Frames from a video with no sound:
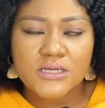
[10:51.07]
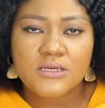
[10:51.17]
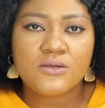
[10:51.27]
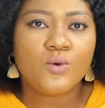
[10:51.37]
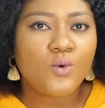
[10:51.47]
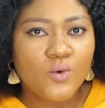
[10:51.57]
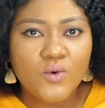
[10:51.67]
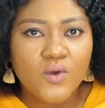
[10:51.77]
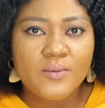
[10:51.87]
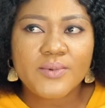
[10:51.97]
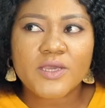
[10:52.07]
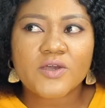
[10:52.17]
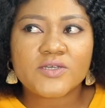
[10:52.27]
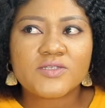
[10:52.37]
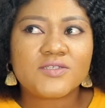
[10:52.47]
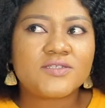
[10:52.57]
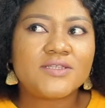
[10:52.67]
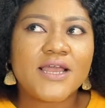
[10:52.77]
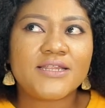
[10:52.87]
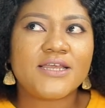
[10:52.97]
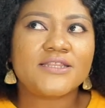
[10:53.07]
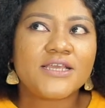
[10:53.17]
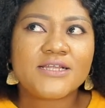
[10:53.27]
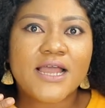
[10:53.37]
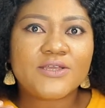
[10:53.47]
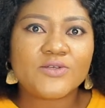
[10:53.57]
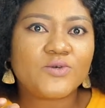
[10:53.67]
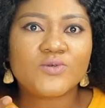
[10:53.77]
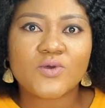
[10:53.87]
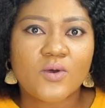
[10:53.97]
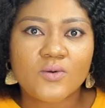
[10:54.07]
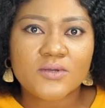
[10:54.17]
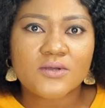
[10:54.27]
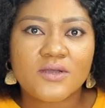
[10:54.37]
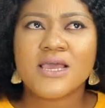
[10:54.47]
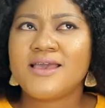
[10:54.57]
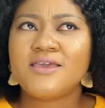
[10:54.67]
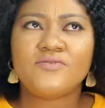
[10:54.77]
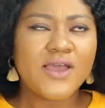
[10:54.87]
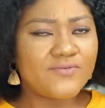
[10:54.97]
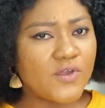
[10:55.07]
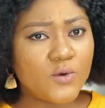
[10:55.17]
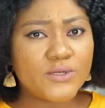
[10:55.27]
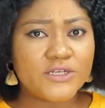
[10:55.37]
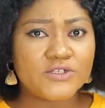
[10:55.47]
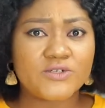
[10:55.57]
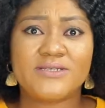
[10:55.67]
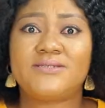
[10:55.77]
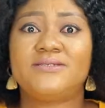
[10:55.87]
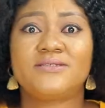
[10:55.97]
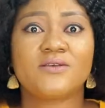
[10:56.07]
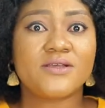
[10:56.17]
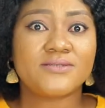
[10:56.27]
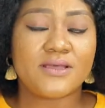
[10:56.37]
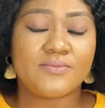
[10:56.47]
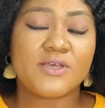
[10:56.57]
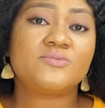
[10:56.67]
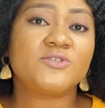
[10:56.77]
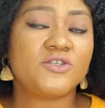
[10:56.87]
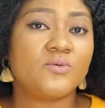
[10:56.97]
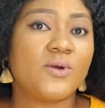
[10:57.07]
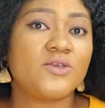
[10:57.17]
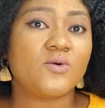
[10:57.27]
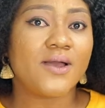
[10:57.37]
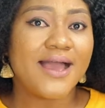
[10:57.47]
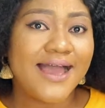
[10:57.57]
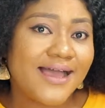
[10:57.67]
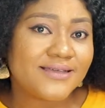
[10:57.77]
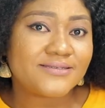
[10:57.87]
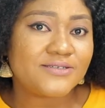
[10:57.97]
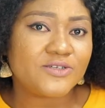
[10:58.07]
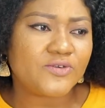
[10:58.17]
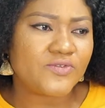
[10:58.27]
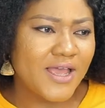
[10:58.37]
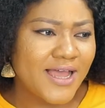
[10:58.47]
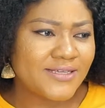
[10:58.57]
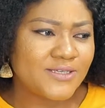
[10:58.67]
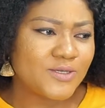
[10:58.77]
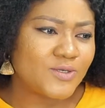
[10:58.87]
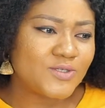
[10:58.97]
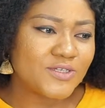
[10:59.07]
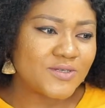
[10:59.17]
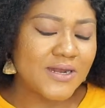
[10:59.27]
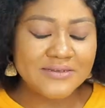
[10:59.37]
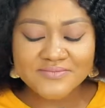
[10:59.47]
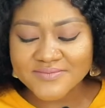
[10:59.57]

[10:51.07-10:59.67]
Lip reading: No, because then they think that you don't talk. If you have your own interests, discuss them, especially when you are asked. You know, if they ask you, don't just go like,